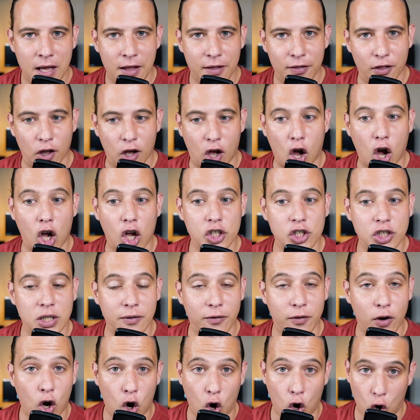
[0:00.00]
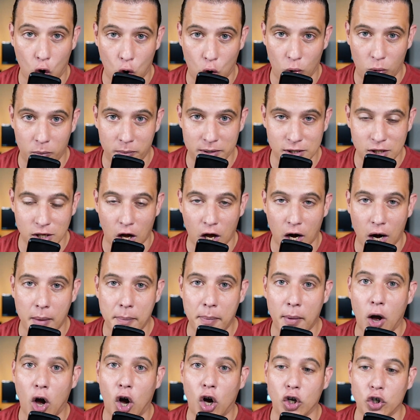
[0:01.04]
The cost of a home has gone up
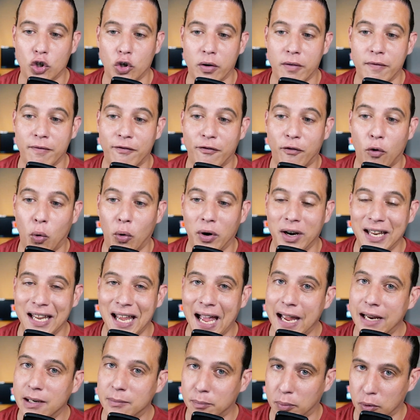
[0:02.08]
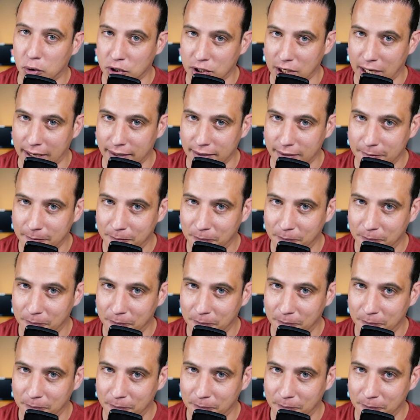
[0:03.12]
148%.